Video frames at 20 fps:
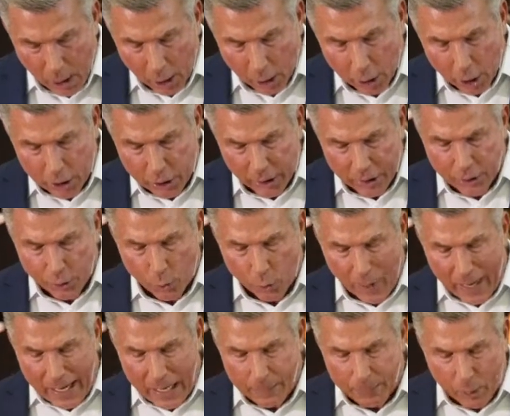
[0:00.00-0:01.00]
Look
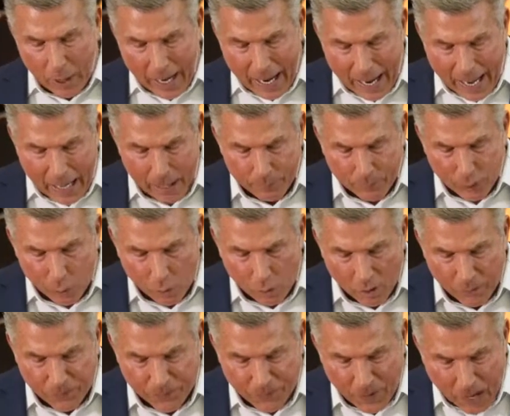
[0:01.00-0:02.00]
unto Abraham
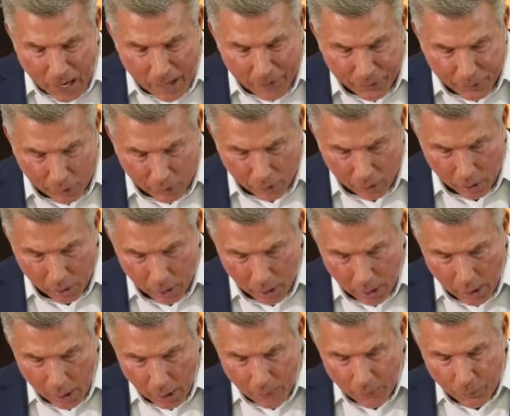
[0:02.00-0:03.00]
your father
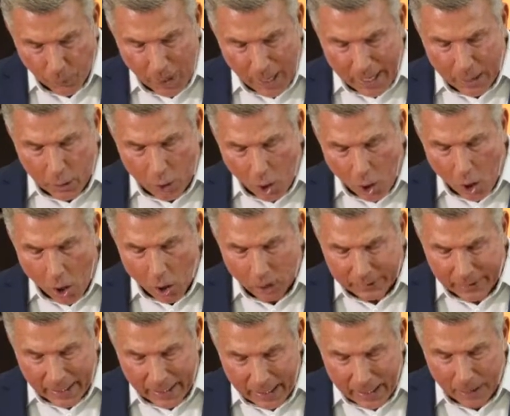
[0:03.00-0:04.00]
for I
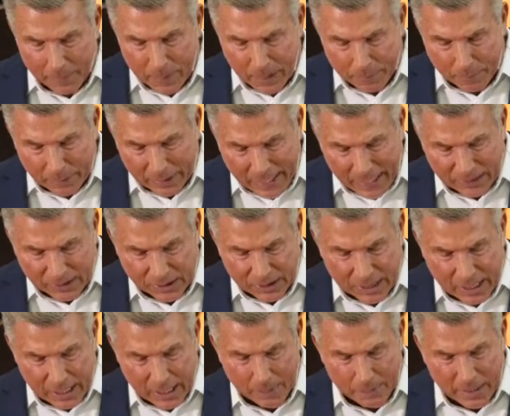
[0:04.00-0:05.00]
called him and
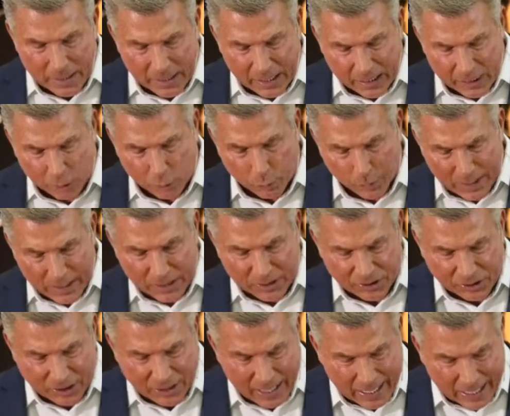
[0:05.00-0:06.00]
blessed him and
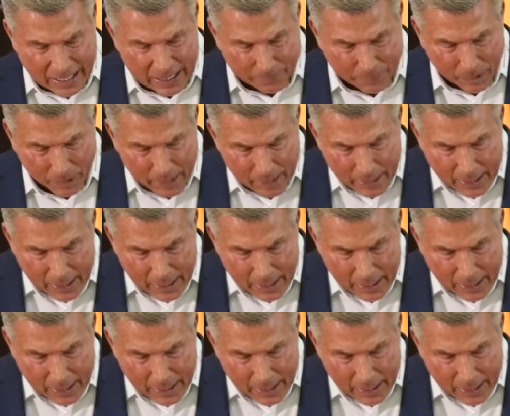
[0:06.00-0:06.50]
increased him.